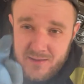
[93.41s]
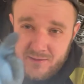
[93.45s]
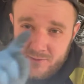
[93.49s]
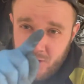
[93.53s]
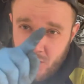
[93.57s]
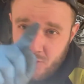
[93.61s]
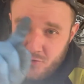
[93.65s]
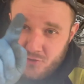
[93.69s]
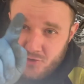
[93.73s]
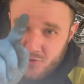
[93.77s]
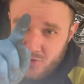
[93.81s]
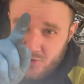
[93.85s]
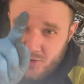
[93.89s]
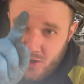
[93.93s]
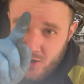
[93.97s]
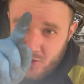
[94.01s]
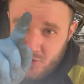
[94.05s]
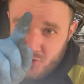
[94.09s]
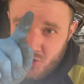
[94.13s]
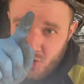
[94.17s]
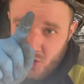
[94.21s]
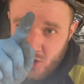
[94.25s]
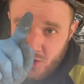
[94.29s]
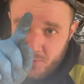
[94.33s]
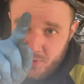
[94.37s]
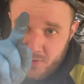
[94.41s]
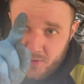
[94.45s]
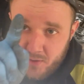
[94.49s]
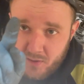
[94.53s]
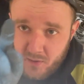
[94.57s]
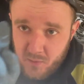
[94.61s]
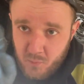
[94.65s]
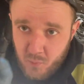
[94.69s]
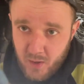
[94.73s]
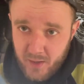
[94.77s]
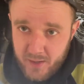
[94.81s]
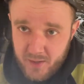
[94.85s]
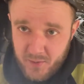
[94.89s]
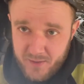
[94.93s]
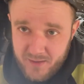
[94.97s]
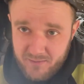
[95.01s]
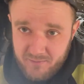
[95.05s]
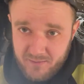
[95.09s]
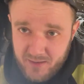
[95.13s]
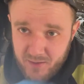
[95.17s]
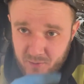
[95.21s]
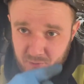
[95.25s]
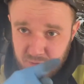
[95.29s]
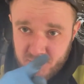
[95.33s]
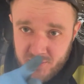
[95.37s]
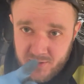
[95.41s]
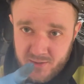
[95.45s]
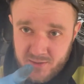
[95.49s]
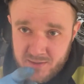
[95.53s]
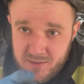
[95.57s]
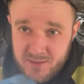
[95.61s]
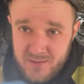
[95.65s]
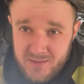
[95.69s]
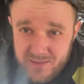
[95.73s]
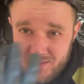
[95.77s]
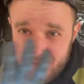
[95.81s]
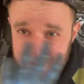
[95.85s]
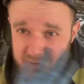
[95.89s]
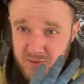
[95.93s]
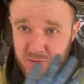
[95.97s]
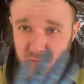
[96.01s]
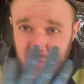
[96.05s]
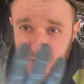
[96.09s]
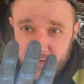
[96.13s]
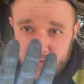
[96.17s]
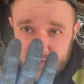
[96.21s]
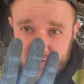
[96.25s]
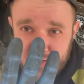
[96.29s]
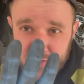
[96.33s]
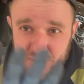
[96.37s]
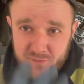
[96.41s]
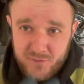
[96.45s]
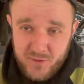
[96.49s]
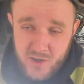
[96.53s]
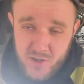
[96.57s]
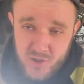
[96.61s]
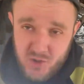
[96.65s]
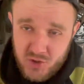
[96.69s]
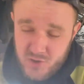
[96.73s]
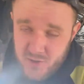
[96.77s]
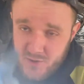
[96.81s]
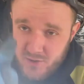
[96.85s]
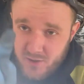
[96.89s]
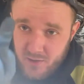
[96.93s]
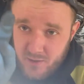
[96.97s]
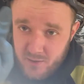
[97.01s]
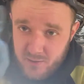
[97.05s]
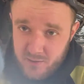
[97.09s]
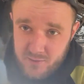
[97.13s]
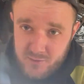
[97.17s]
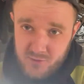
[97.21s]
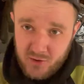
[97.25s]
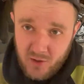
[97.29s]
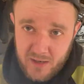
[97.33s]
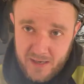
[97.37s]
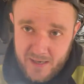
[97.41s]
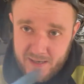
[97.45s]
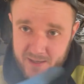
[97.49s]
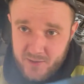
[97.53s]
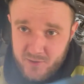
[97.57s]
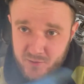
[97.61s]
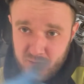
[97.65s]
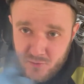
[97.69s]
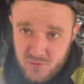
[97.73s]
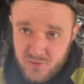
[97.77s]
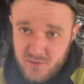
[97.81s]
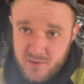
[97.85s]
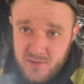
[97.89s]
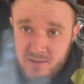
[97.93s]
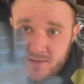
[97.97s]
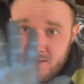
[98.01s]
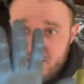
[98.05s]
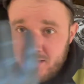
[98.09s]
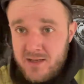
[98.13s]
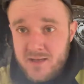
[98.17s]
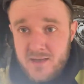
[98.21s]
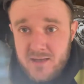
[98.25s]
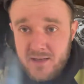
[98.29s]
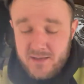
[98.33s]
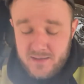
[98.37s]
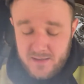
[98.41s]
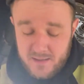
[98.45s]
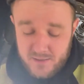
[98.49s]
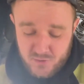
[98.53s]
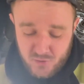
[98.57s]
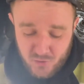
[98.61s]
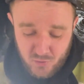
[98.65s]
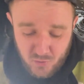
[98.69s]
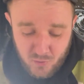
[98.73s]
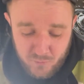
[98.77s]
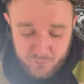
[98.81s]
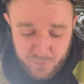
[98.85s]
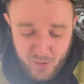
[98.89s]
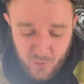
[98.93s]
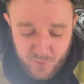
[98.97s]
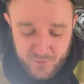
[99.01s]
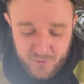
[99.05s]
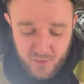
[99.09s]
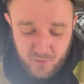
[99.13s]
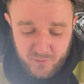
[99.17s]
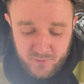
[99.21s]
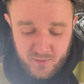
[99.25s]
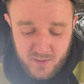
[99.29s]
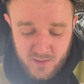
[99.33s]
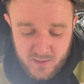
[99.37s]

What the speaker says: don't just go top and work your way around. It won't sit flush, so diagonals, then it's all bolted on